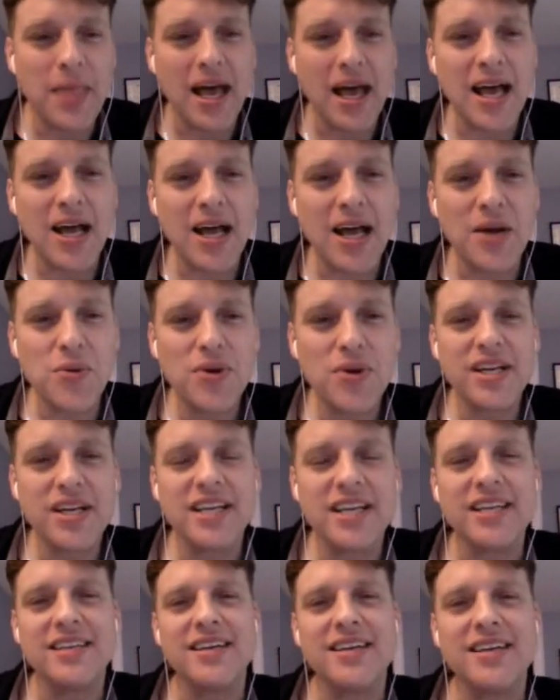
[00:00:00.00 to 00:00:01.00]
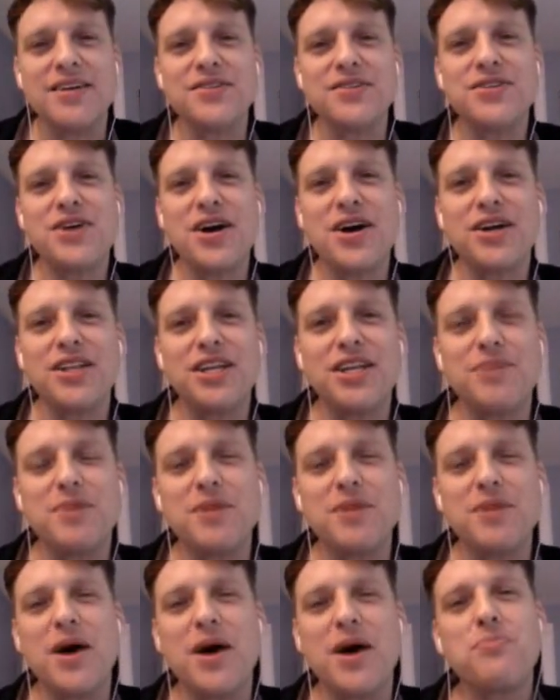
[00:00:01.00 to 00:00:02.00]
Uh, we're going to uh, talk a little bit
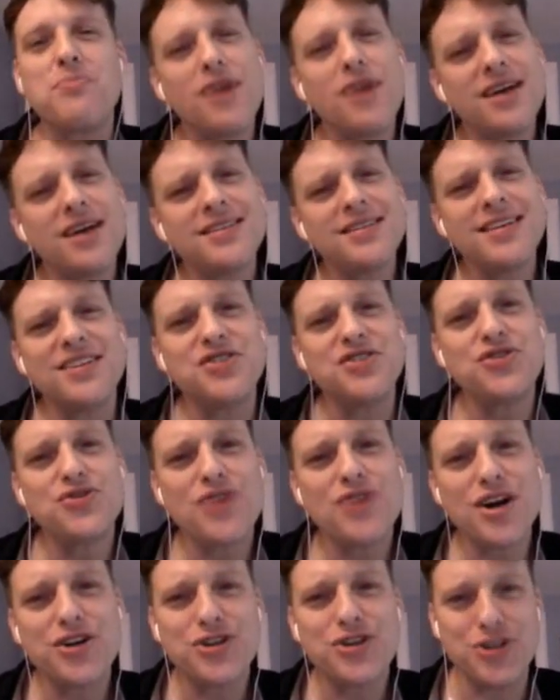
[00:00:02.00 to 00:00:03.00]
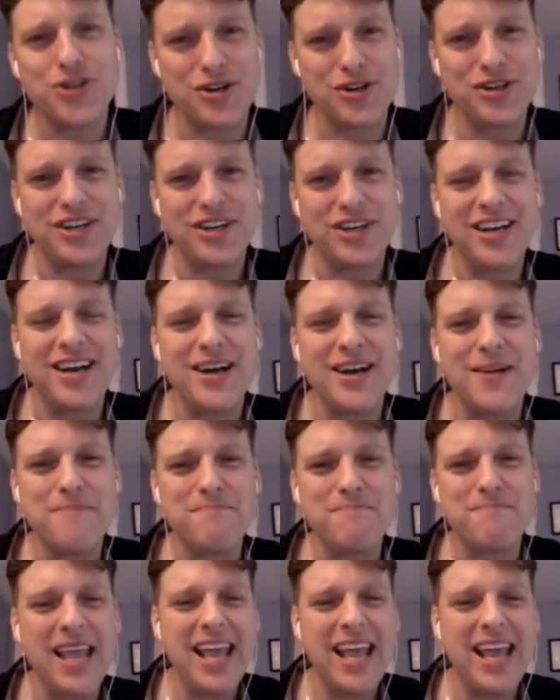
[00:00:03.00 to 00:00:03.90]
about process structure um,